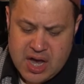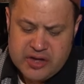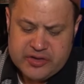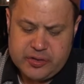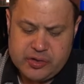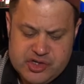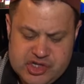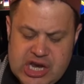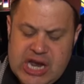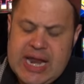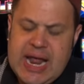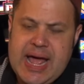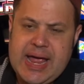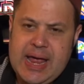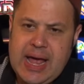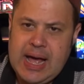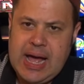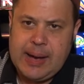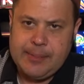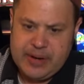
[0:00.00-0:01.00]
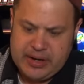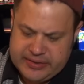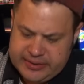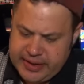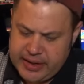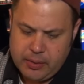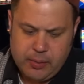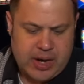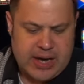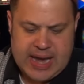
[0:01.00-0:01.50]
So Jedi, I'm going to
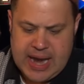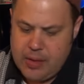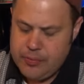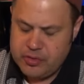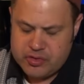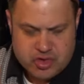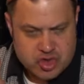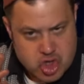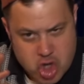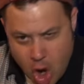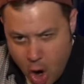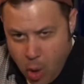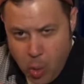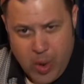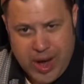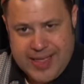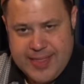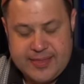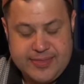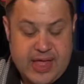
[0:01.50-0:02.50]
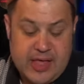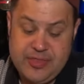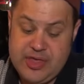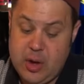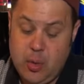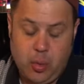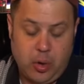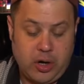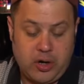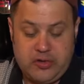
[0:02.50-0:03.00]
tell you right now, there's no way that that
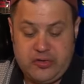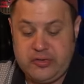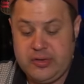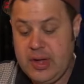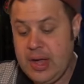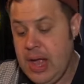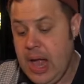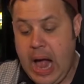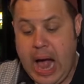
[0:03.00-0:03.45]
thing works.